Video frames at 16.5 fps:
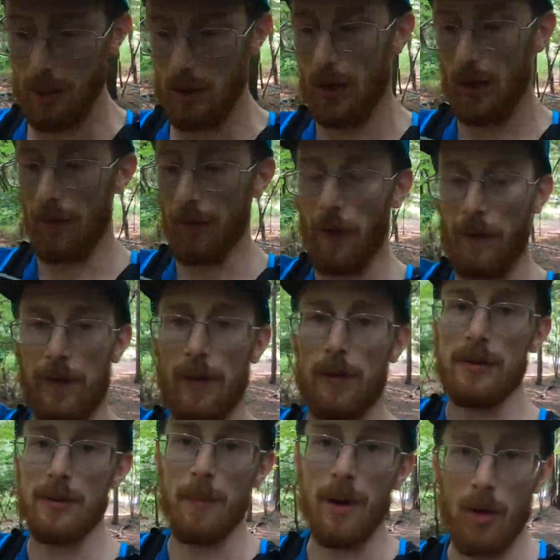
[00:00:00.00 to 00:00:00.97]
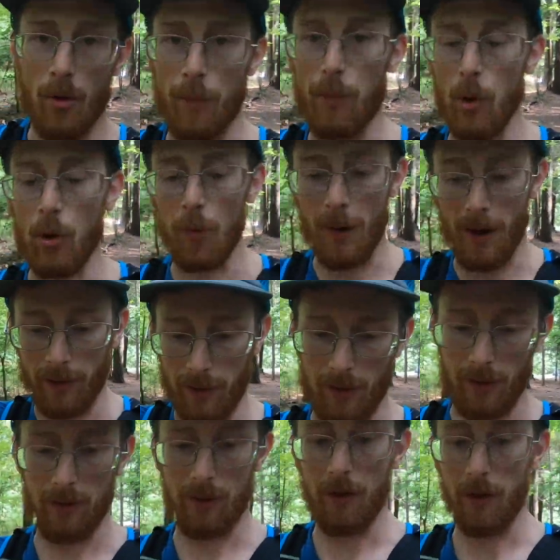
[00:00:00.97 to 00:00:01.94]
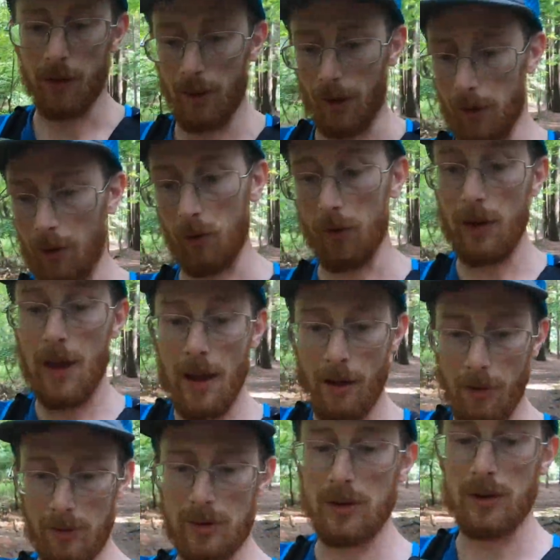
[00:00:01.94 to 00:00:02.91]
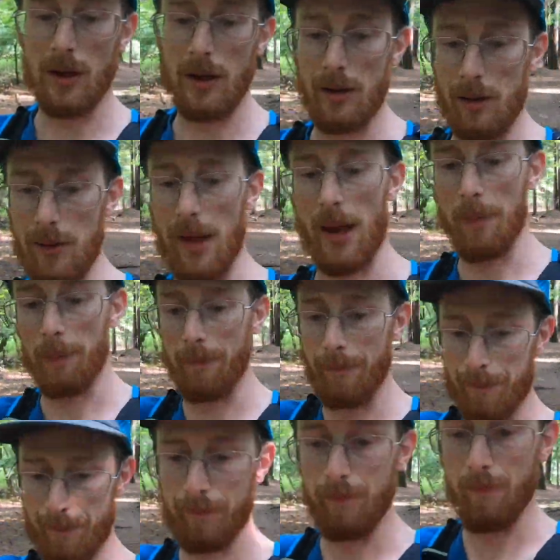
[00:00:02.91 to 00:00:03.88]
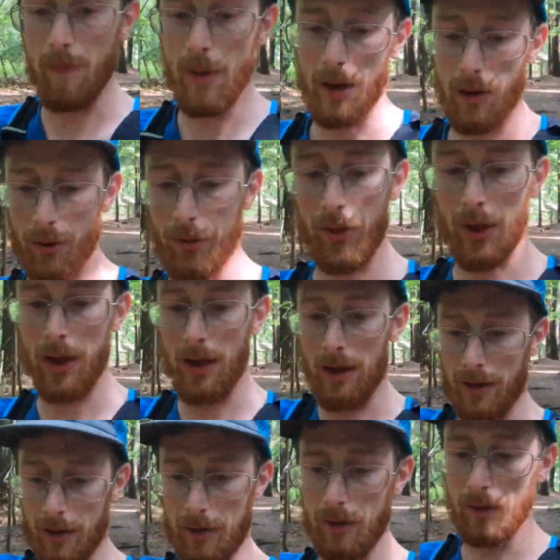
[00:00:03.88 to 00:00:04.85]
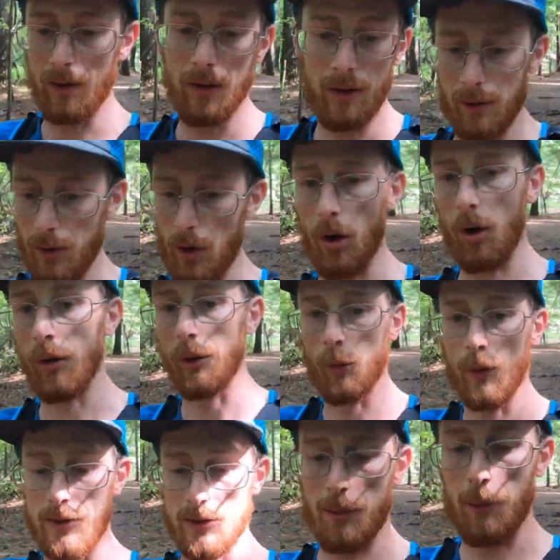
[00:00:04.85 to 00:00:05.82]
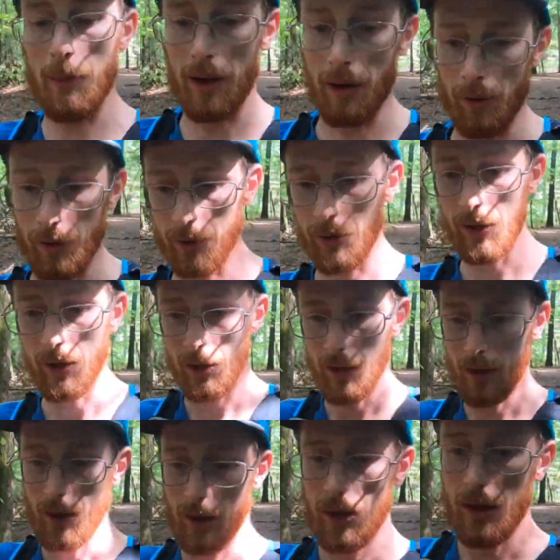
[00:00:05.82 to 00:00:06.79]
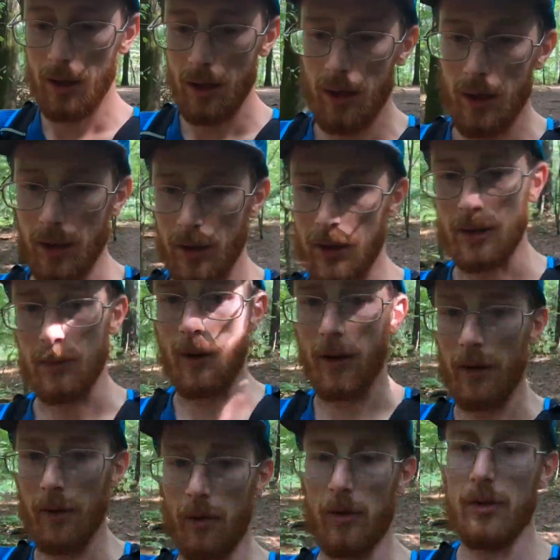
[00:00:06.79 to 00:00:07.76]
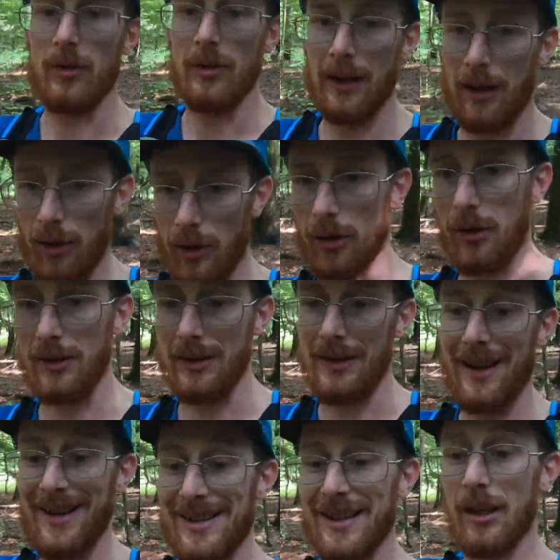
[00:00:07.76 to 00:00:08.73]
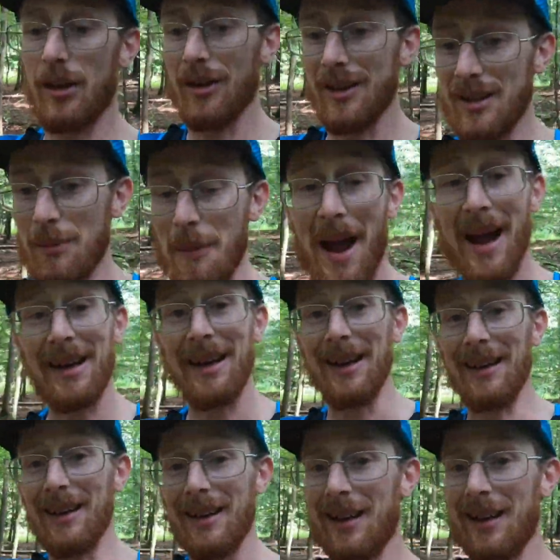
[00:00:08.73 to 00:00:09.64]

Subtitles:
I thought there was a metal pole back there, and I thought, oh yeah, I'll stick it on that metal thing, and then no, it wasn't metal, because my little sticker is not a sticker, it's a magnet